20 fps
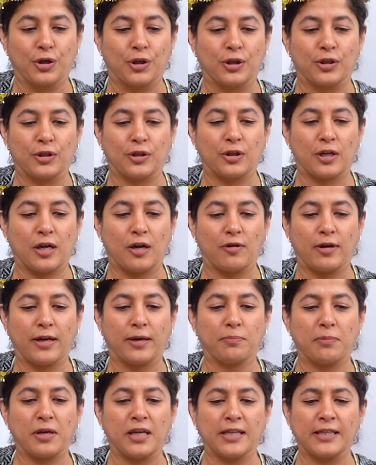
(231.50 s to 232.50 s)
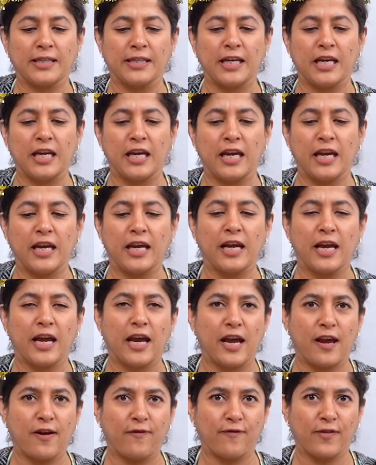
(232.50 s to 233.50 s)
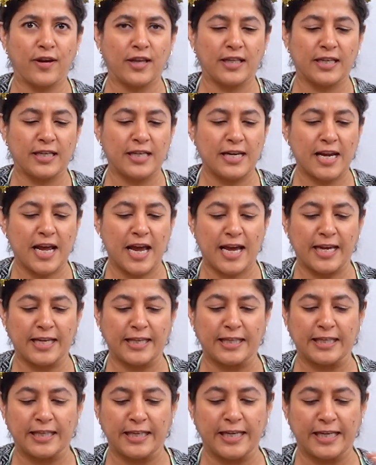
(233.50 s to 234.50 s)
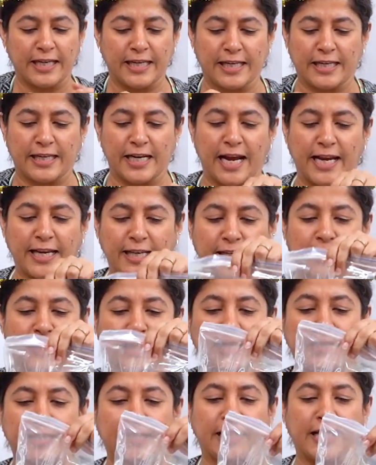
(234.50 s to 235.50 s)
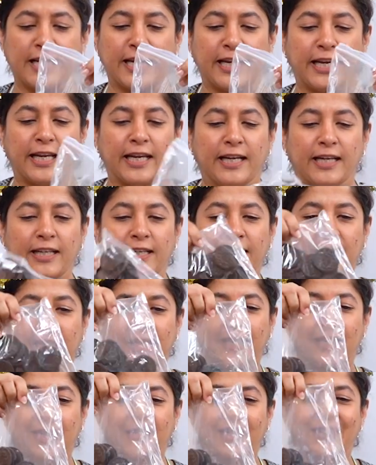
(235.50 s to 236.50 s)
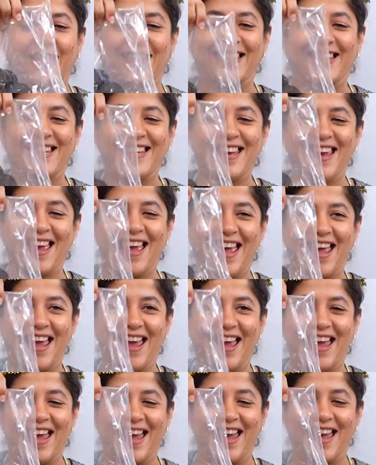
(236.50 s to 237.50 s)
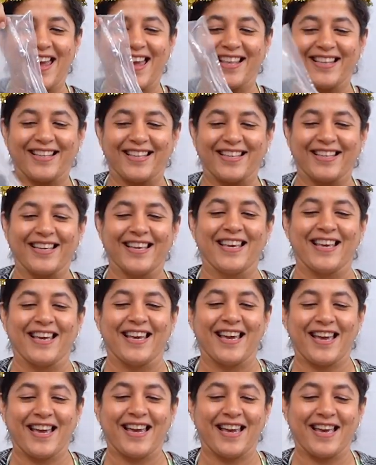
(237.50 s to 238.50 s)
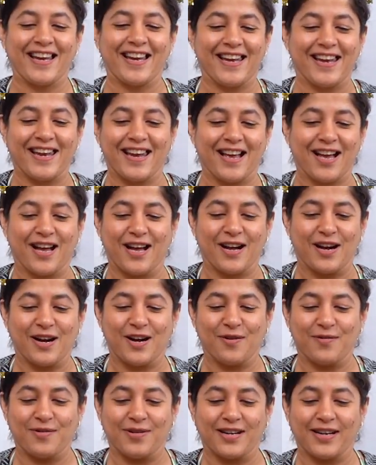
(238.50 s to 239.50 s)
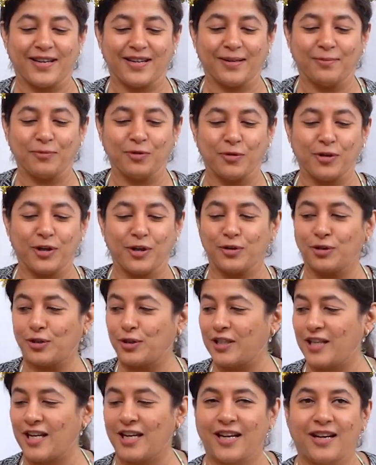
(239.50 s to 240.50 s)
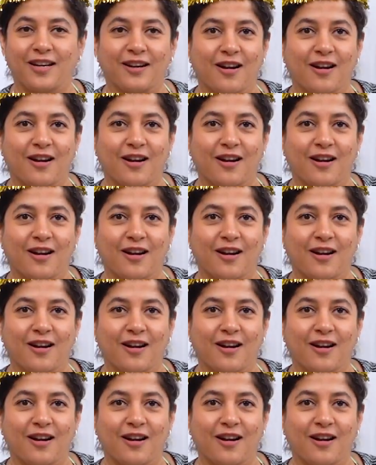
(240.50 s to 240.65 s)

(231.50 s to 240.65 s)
So now let me see if it's nicely tightly sealed. Yes. And now I am going to take